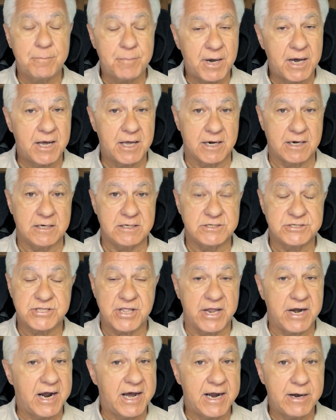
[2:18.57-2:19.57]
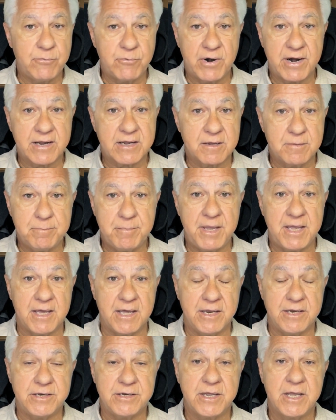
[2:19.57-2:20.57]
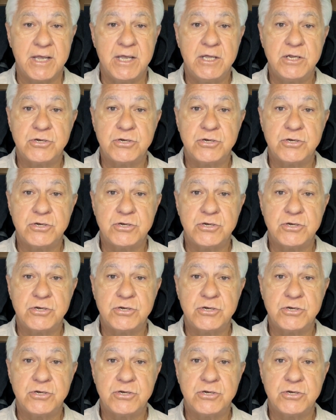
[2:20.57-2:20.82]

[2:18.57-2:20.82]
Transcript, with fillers: models that I recommend